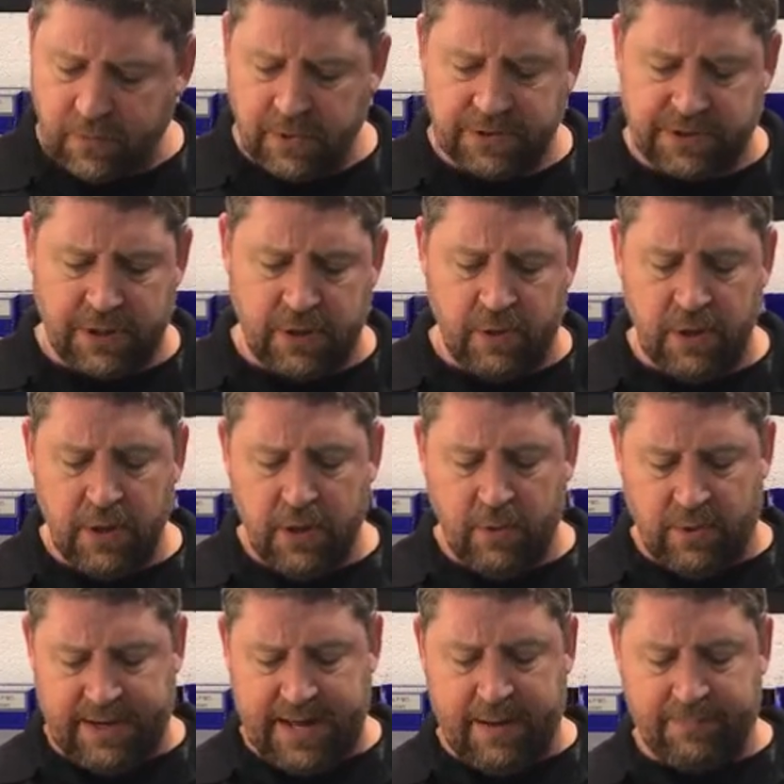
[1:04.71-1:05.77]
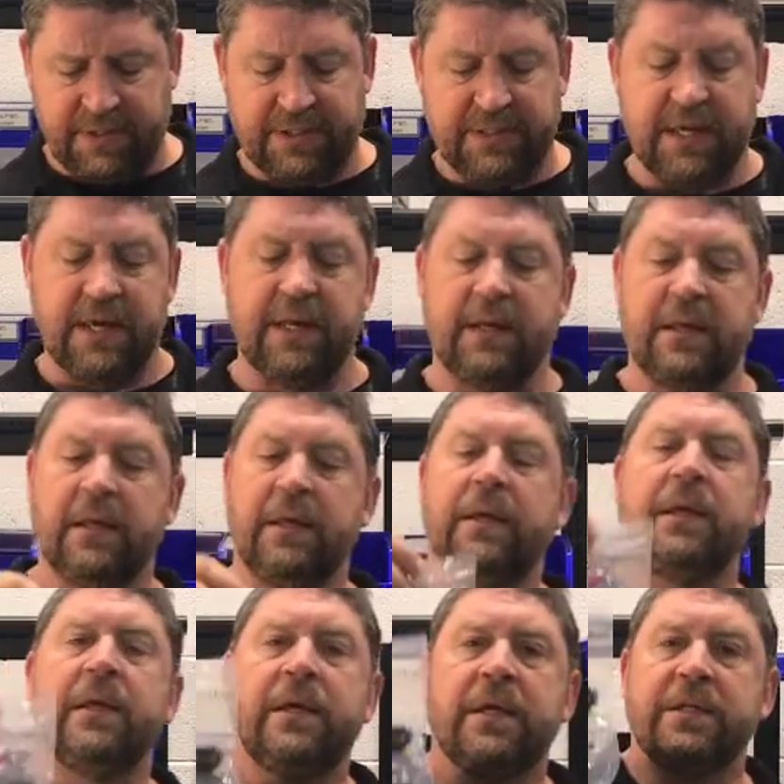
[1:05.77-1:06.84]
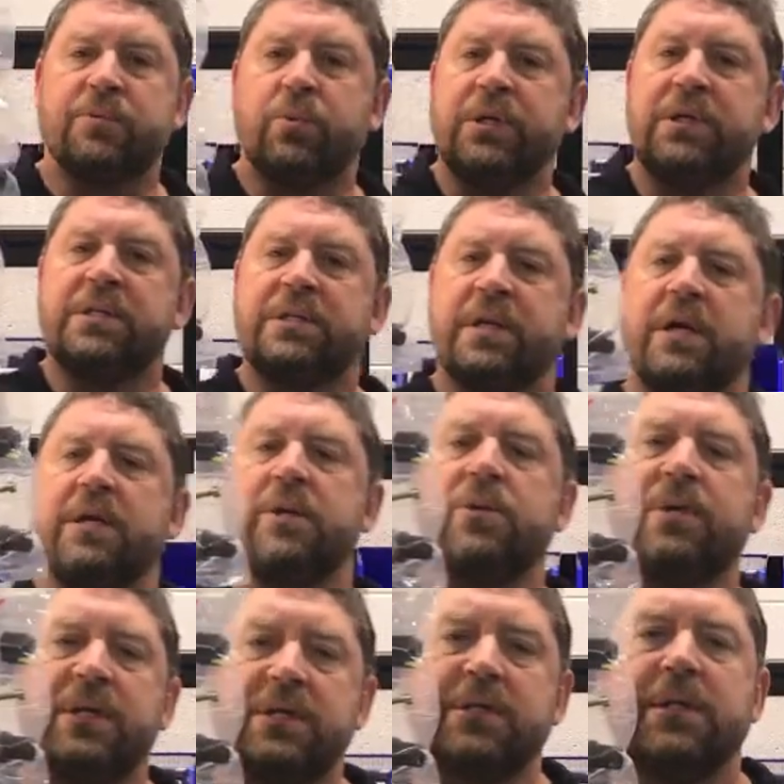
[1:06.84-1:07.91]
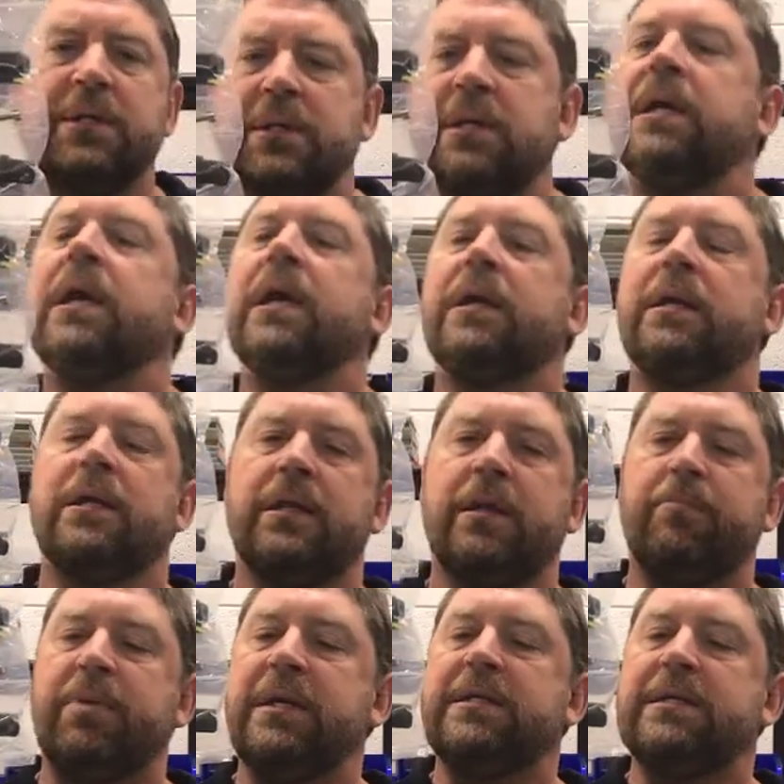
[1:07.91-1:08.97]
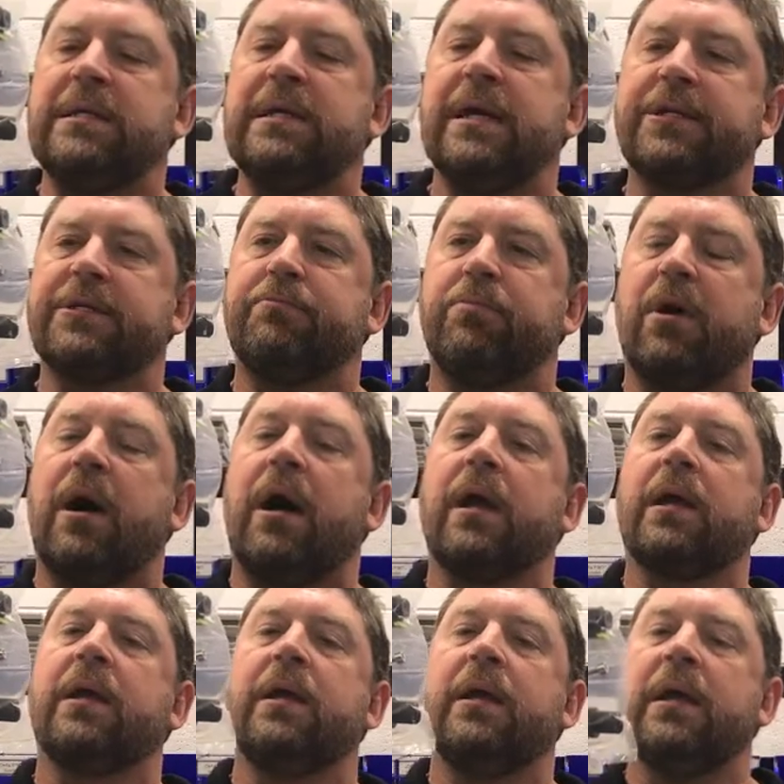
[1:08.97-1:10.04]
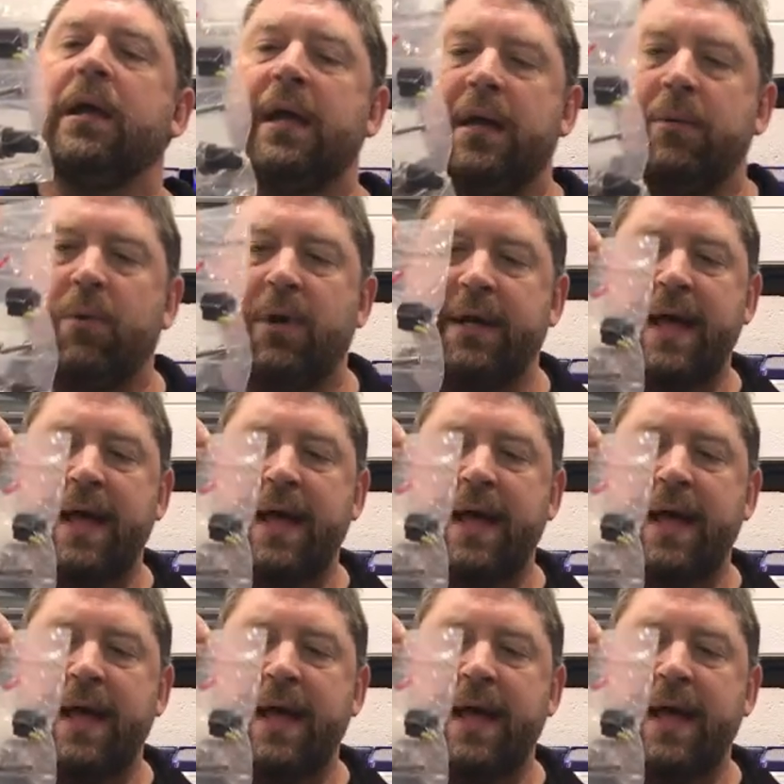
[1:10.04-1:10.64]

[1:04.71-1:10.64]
So what happens then is we sell you this little kit, the PTS block. And what